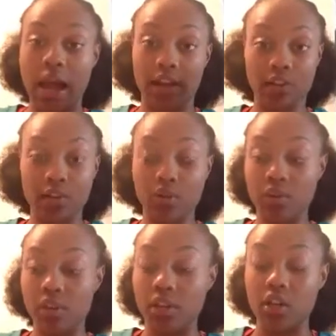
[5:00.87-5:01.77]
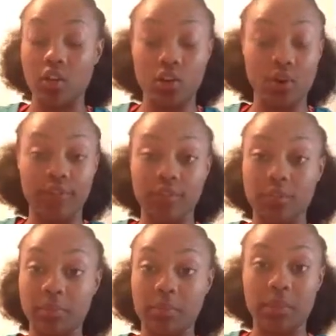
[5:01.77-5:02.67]
I know, if it's
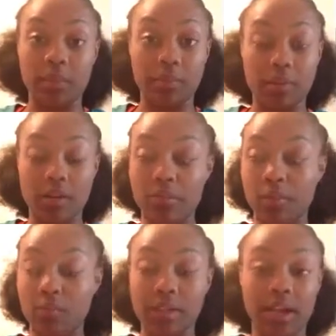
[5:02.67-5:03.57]
meant to be, it'll be, but we